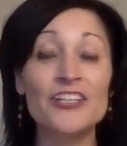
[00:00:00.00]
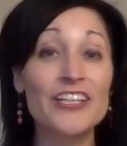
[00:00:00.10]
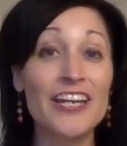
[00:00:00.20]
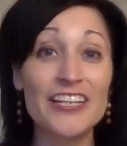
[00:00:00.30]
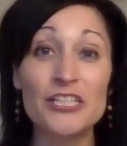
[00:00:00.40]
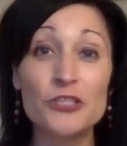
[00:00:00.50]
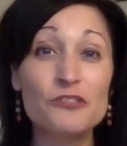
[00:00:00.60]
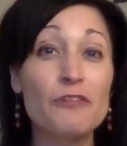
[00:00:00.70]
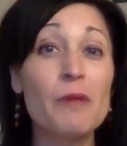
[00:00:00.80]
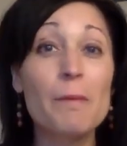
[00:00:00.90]
look at issues
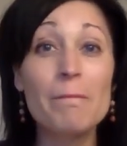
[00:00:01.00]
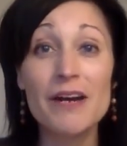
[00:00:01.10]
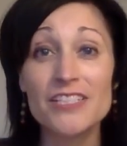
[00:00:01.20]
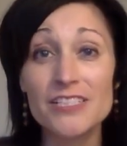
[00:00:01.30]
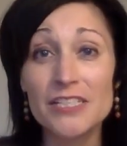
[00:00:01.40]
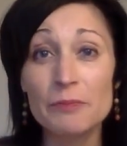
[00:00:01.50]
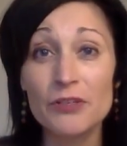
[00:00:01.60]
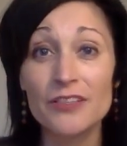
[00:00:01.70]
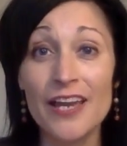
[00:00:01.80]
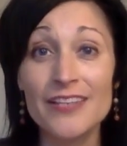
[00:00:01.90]
from a much deeper
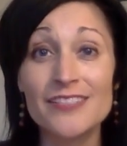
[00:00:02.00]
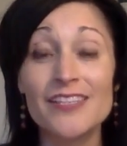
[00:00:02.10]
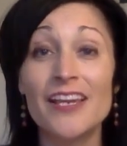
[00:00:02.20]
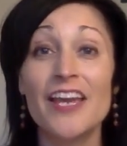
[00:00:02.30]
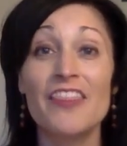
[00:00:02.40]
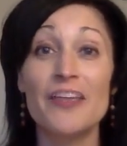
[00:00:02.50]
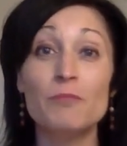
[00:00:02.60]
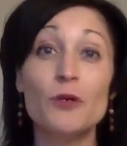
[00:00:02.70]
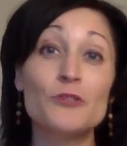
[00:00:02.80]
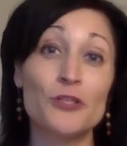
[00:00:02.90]
lens than
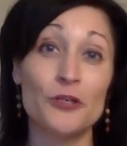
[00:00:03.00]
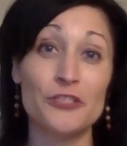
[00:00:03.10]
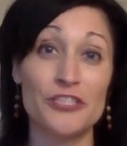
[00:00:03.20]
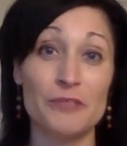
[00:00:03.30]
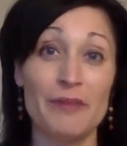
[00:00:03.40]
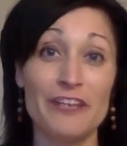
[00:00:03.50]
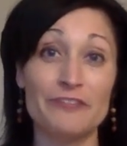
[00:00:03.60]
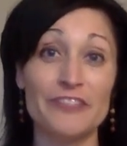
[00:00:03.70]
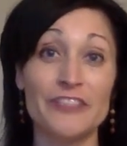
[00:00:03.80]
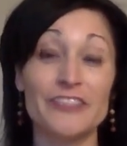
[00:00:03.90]
most coaches in my
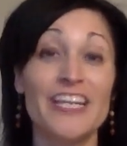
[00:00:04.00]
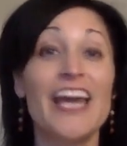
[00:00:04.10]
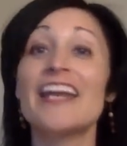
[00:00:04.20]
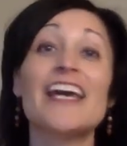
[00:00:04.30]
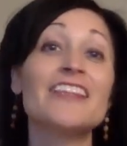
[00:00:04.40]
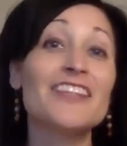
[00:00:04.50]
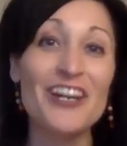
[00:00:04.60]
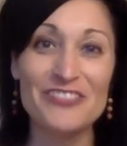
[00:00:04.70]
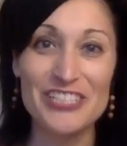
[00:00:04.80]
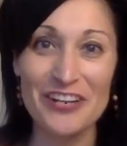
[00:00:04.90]
field, and I
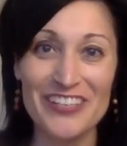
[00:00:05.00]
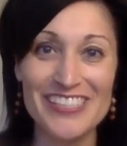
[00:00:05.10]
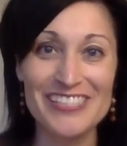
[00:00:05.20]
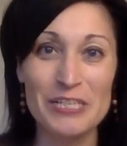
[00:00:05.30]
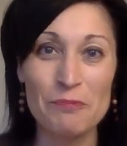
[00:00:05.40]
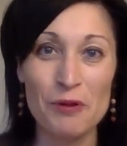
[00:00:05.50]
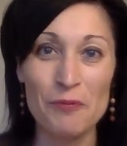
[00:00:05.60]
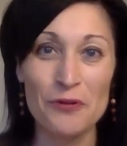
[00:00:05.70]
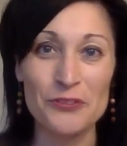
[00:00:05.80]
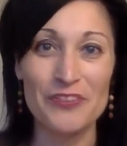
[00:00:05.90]
love sharing this deeper
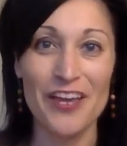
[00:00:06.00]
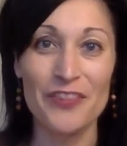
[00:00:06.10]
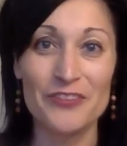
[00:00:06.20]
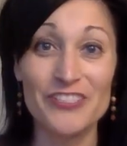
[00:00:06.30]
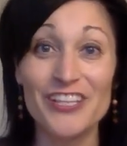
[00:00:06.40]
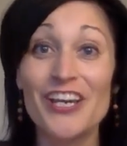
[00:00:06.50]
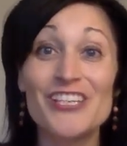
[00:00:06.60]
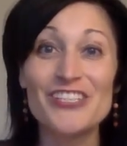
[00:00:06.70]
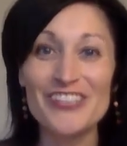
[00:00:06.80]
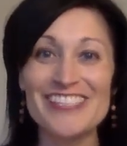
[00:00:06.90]
approach with others.
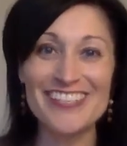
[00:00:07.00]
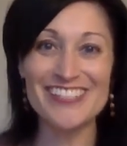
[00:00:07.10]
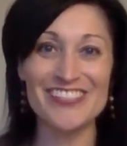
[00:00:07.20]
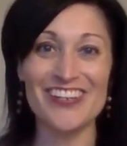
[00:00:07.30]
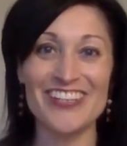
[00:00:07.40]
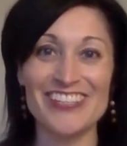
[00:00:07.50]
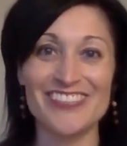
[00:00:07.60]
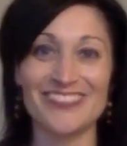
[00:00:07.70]
So let's get started.